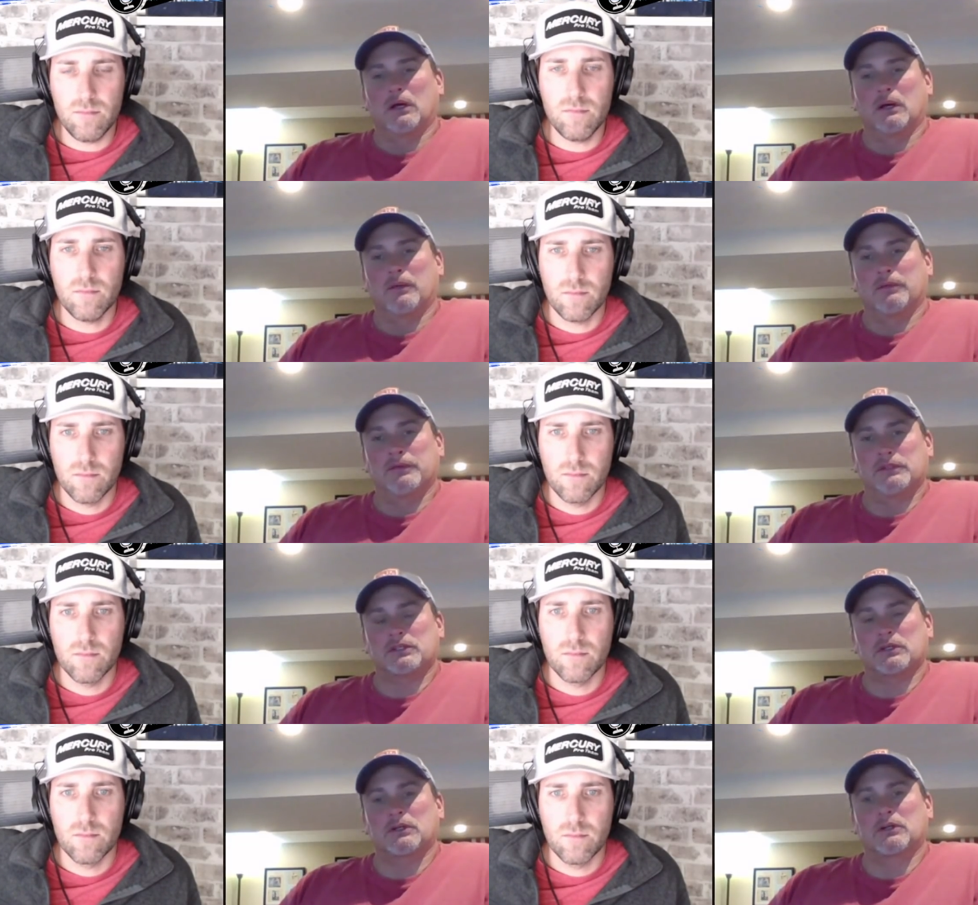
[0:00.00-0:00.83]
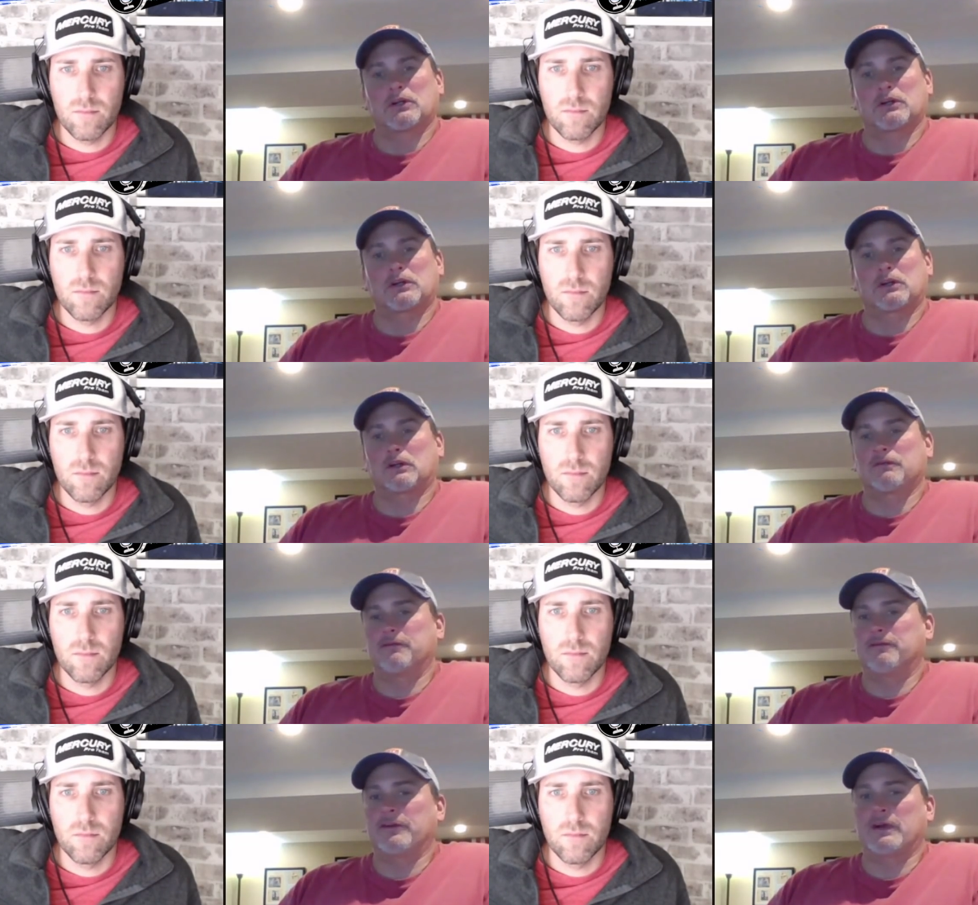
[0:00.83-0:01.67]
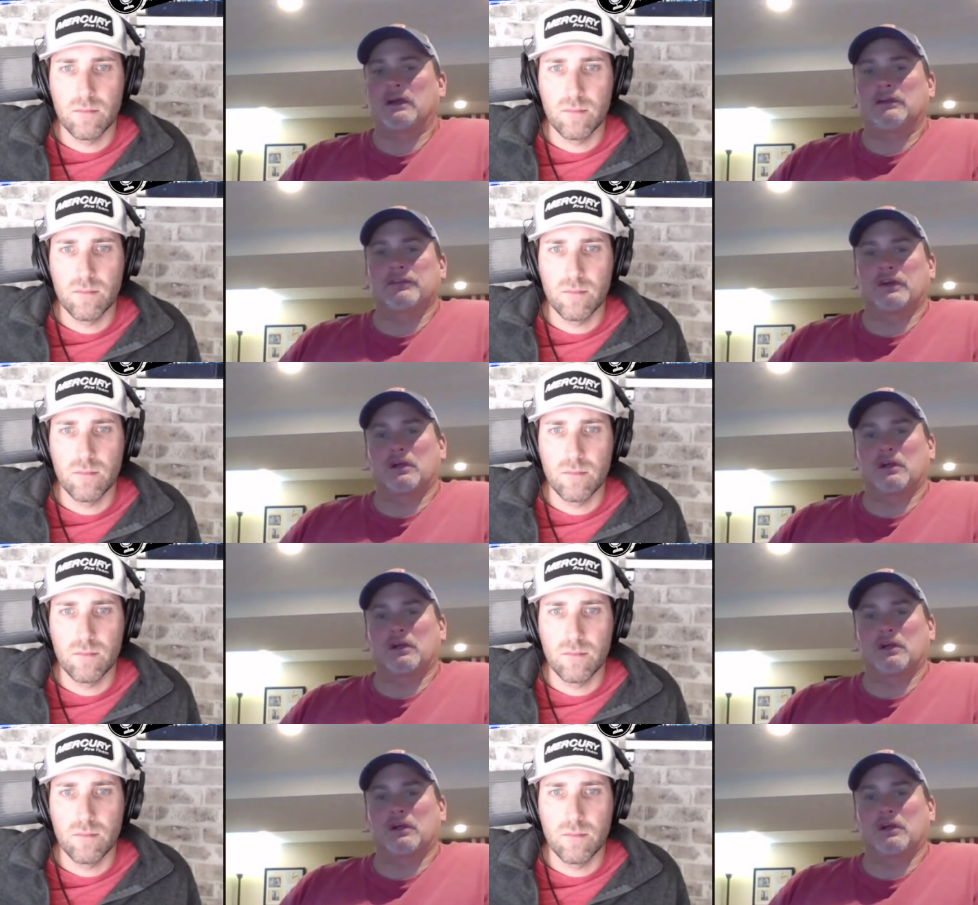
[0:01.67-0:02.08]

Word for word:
Speaker 1: Uh, the fish are very,